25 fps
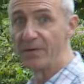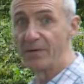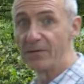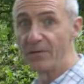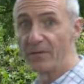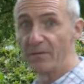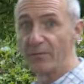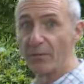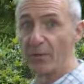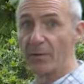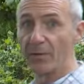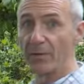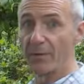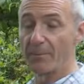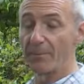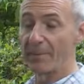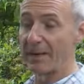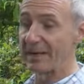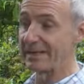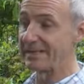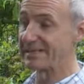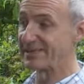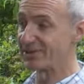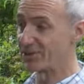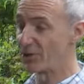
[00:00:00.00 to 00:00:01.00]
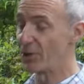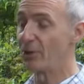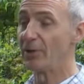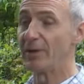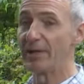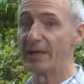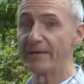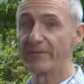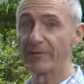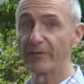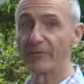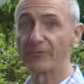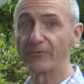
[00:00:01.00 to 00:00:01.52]
you avoid the base two
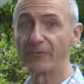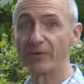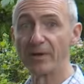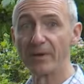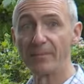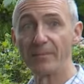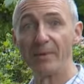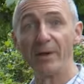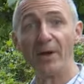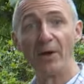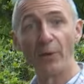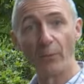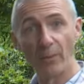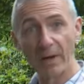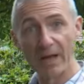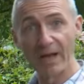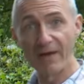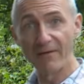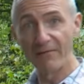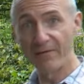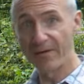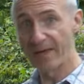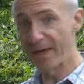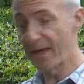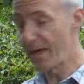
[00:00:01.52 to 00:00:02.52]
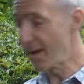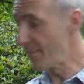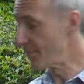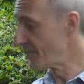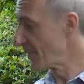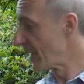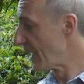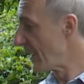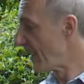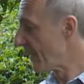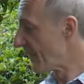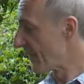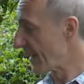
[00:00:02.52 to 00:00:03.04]
level of trim we have here.
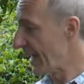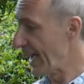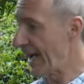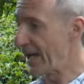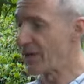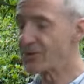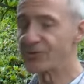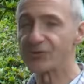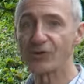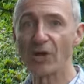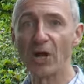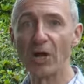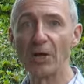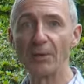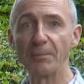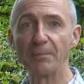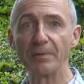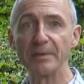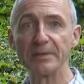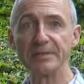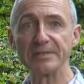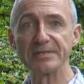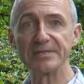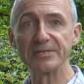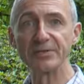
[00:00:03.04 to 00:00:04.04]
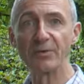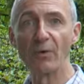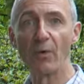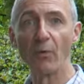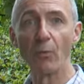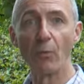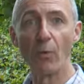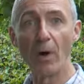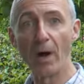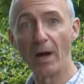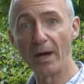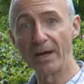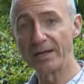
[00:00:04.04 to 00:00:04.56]
The hatch opens to a
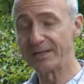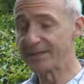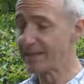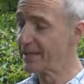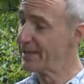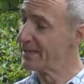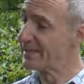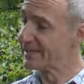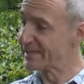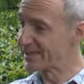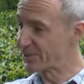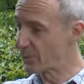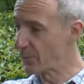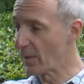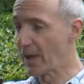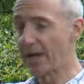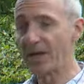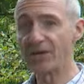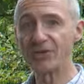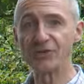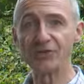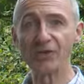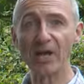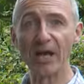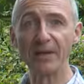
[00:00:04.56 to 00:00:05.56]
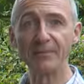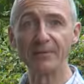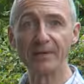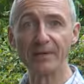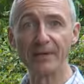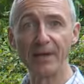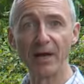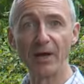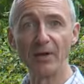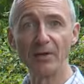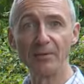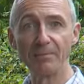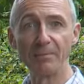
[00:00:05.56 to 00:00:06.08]
wide square-shaped
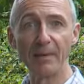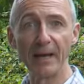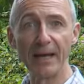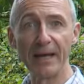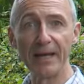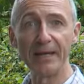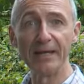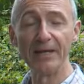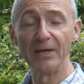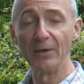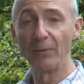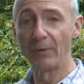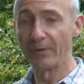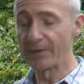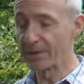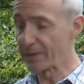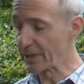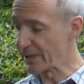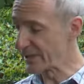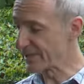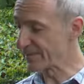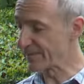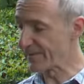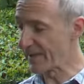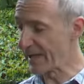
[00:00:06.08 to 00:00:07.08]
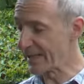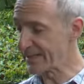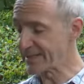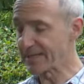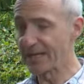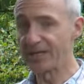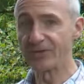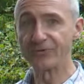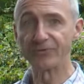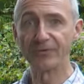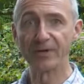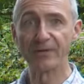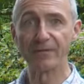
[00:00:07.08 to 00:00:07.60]
load bay with a nice flat
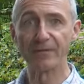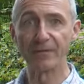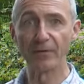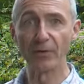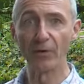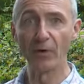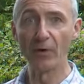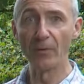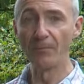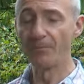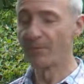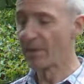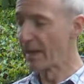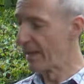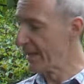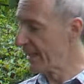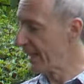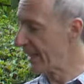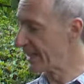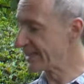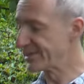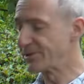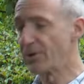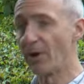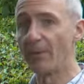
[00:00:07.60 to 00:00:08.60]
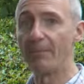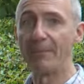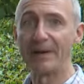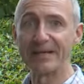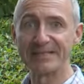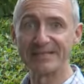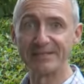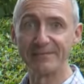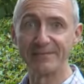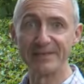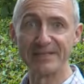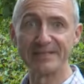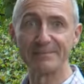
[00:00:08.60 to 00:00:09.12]
entry floor. It's not
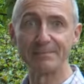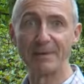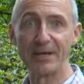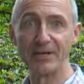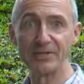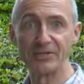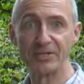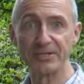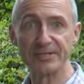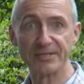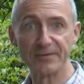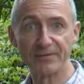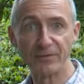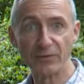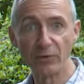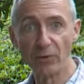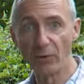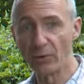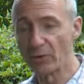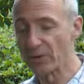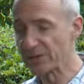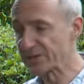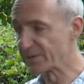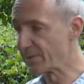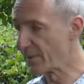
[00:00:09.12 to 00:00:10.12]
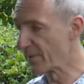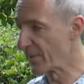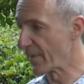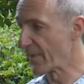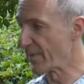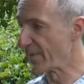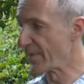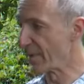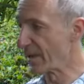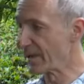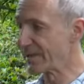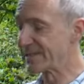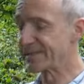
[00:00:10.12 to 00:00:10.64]
massively spacious, of course, with the
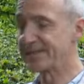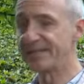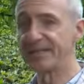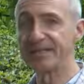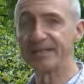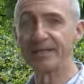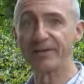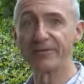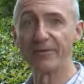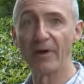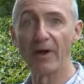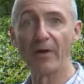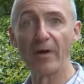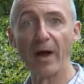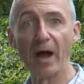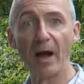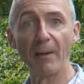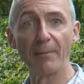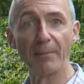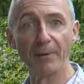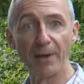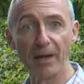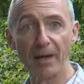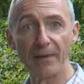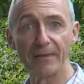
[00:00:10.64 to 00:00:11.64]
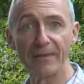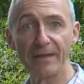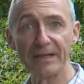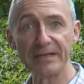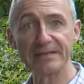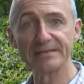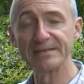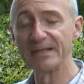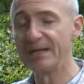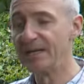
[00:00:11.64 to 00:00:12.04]
third seating row up like this,